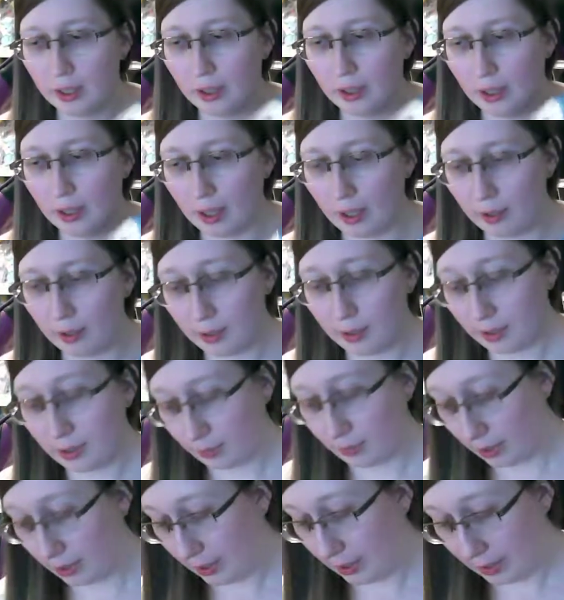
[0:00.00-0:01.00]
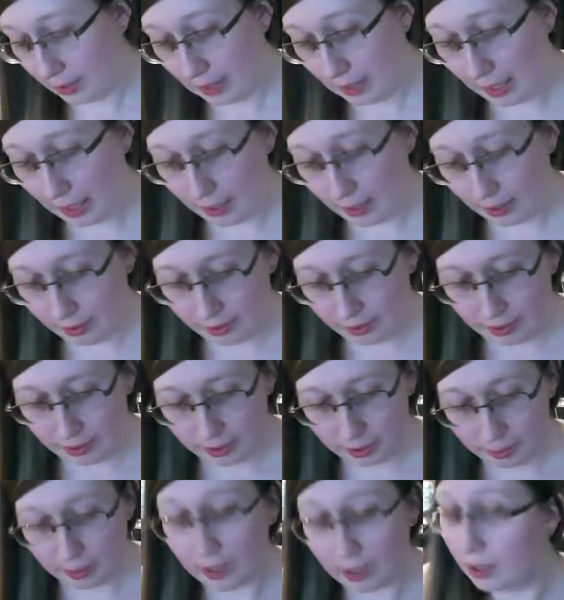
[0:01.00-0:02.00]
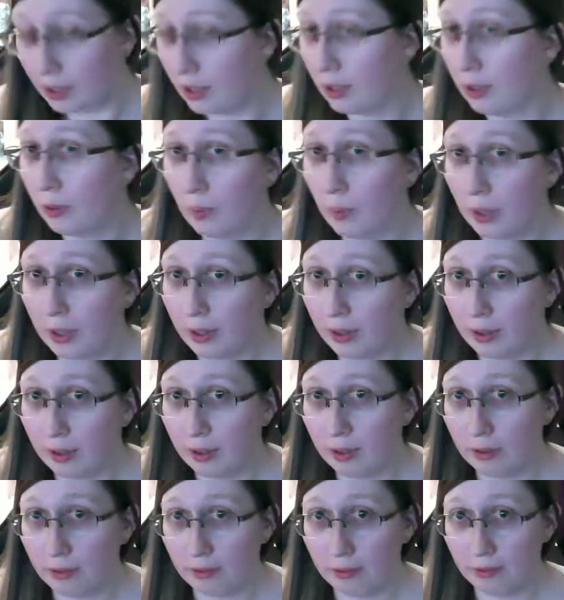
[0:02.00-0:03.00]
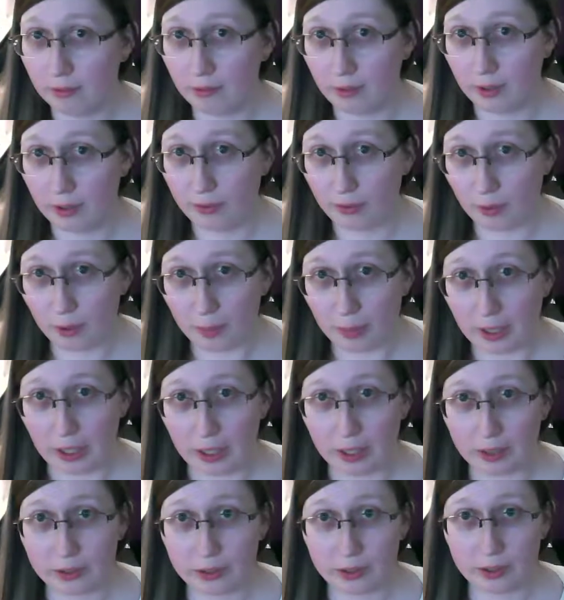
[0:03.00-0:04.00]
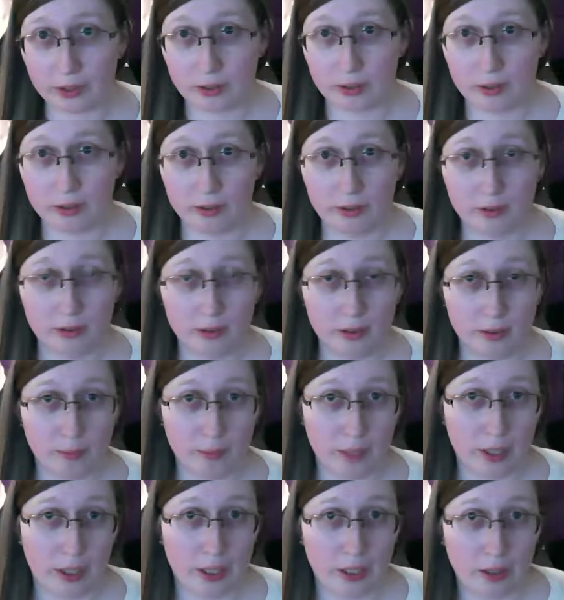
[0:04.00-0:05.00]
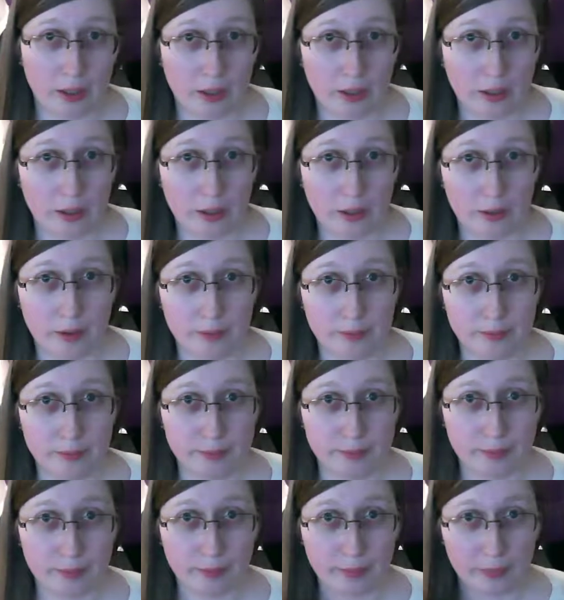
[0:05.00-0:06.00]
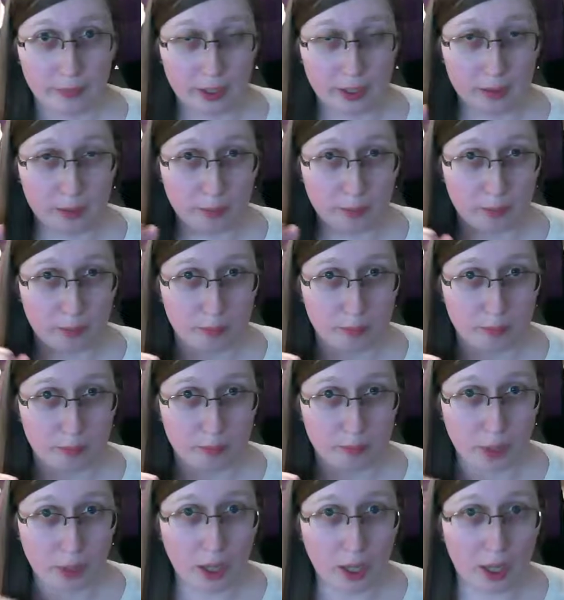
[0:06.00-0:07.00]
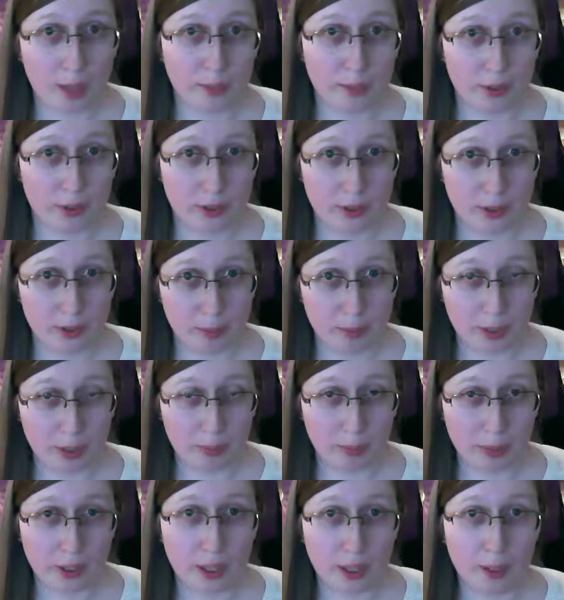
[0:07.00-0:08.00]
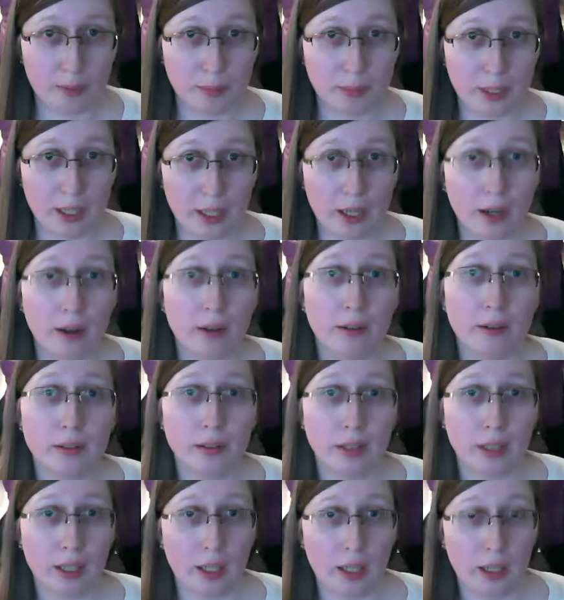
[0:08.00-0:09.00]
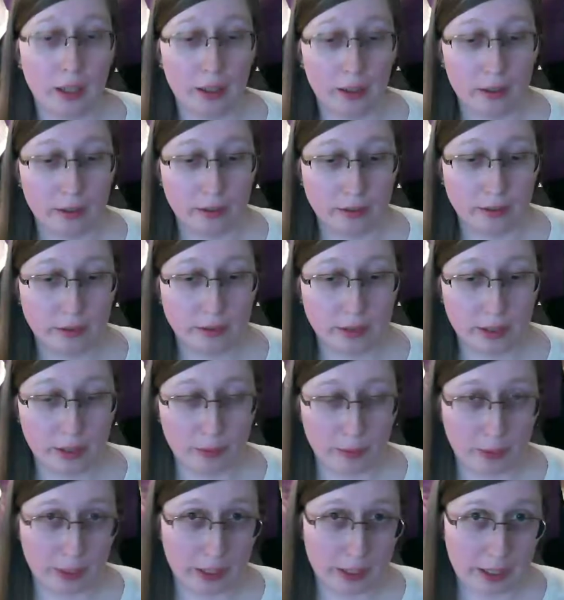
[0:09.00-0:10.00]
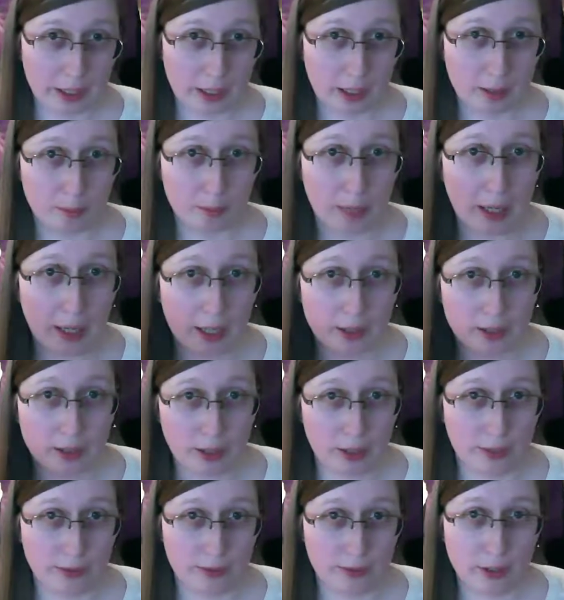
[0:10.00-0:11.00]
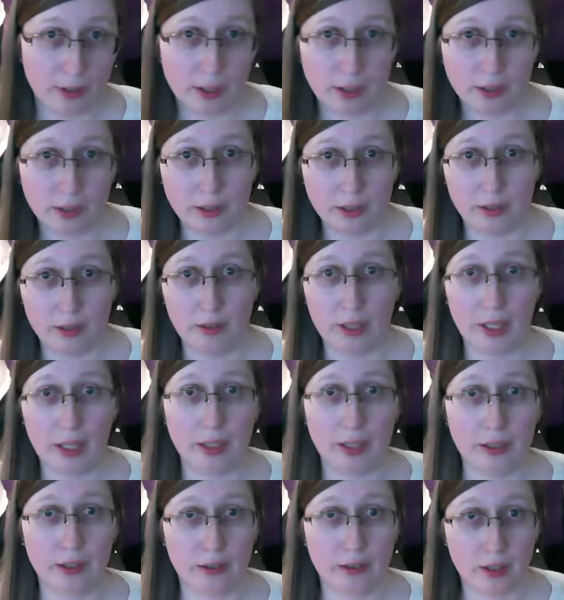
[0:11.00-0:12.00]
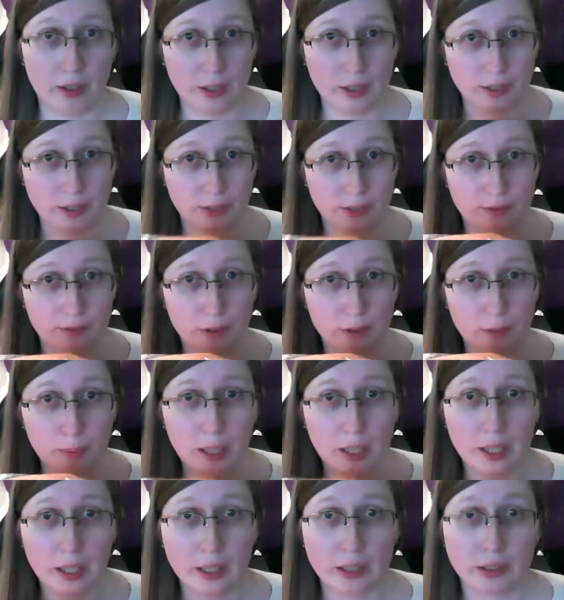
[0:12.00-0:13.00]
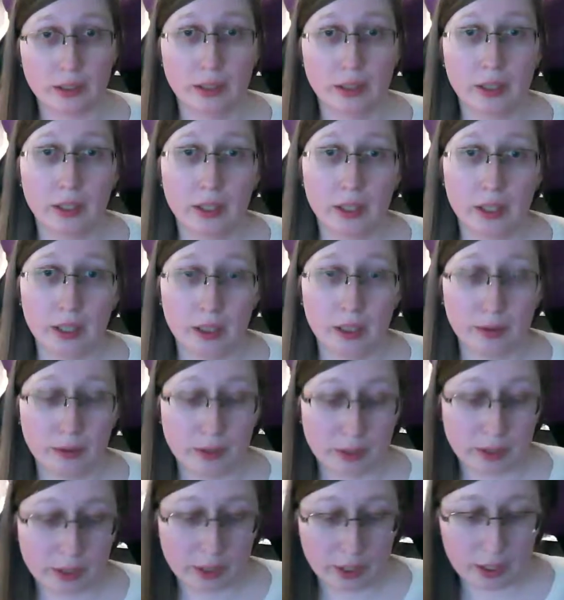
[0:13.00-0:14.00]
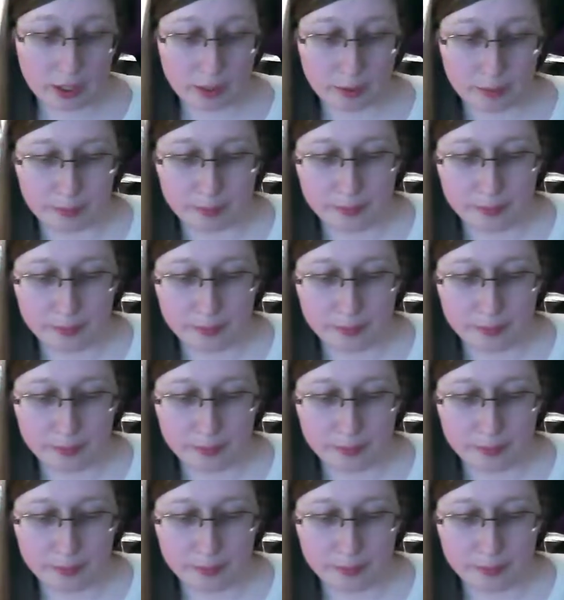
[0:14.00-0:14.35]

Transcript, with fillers: I wasn't really entirely expecting to win the Vulpix, but um, it popped the piplup down, and then when it came back to the front, it dragged across the Vulpix. It was um,